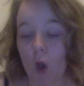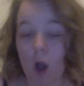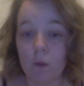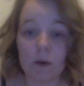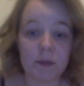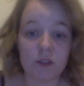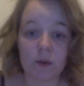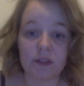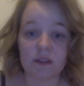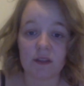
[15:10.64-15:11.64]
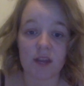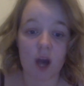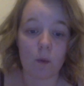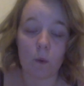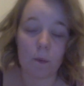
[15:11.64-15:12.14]
will be doing something.
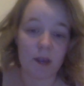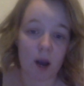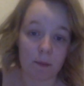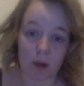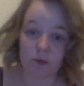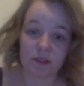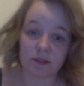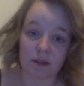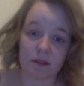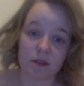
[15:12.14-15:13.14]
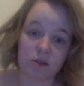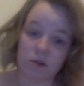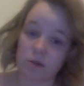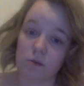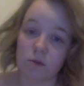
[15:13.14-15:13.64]
I will be uploading something
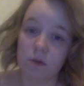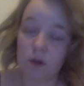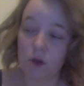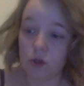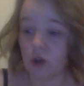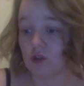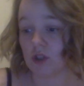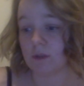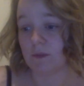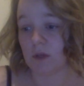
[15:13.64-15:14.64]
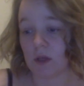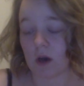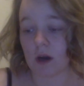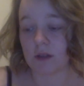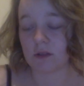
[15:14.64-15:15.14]
to YouTube for you
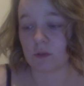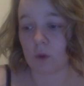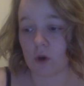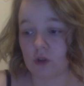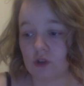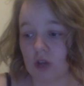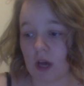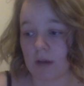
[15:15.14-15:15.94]
guys to watch,